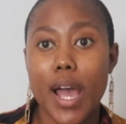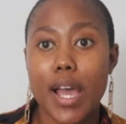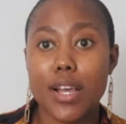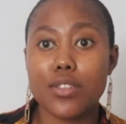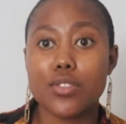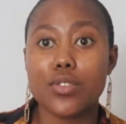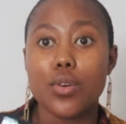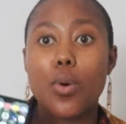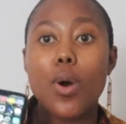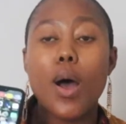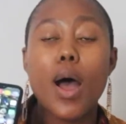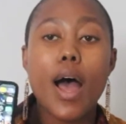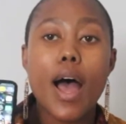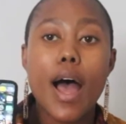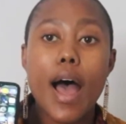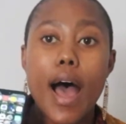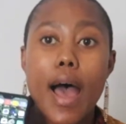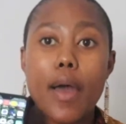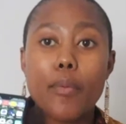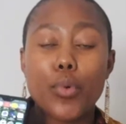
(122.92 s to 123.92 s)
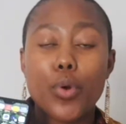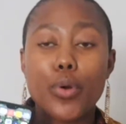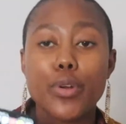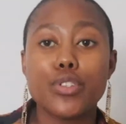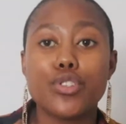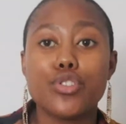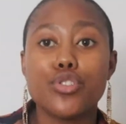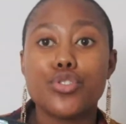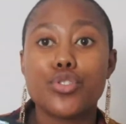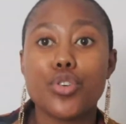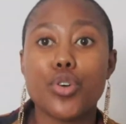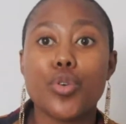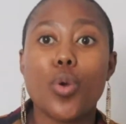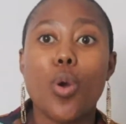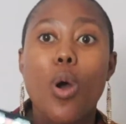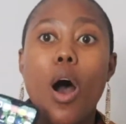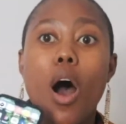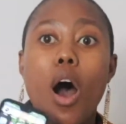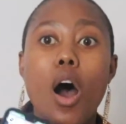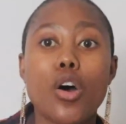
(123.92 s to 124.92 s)
guys. So I'm going to show
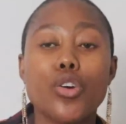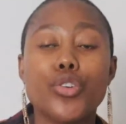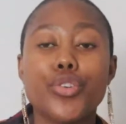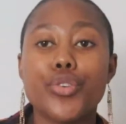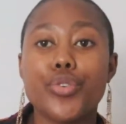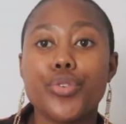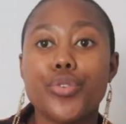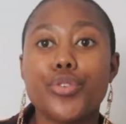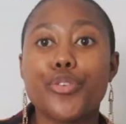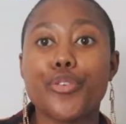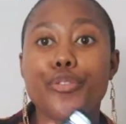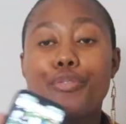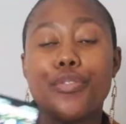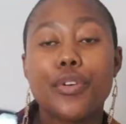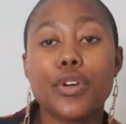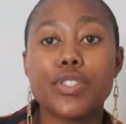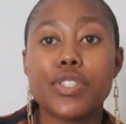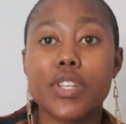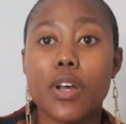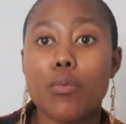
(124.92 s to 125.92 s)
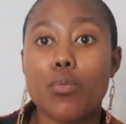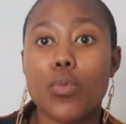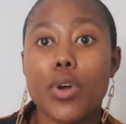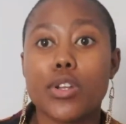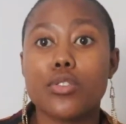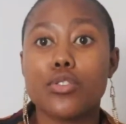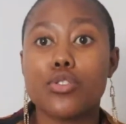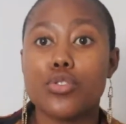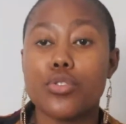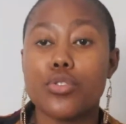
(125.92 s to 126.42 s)
you how do you refer someone